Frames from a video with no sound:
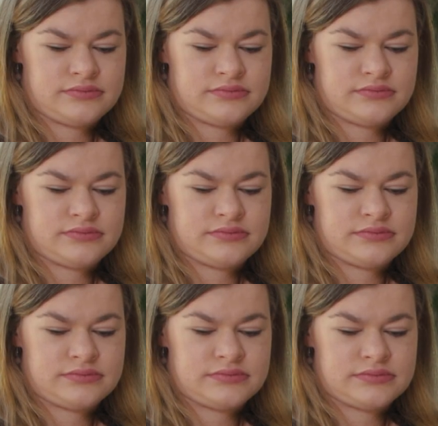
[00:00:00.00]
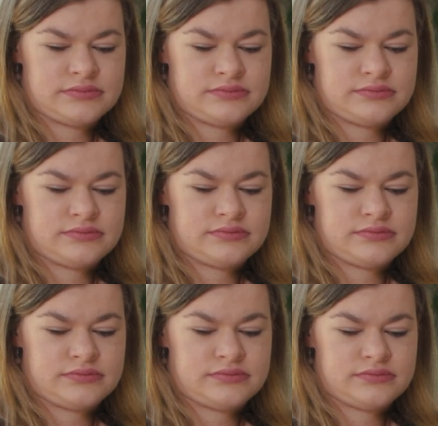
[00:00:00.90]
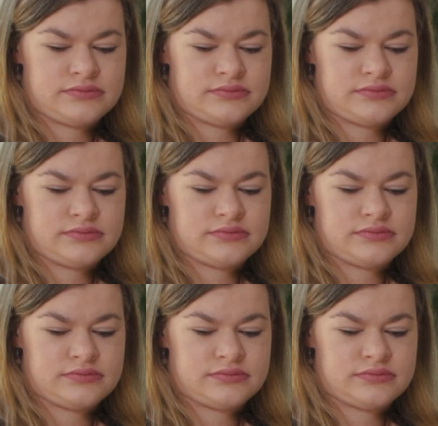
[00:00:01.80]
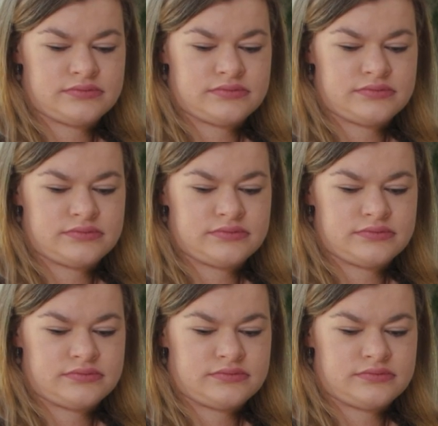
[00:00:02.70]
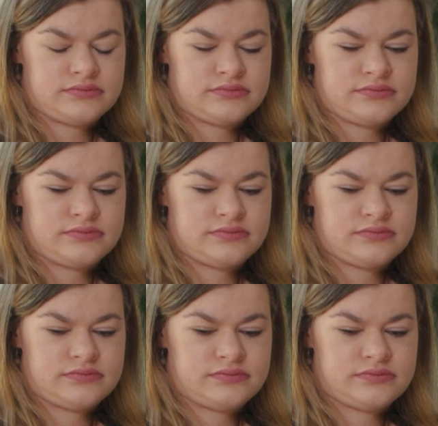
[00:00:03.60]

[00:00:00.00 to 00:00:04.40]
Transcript: (not speaking)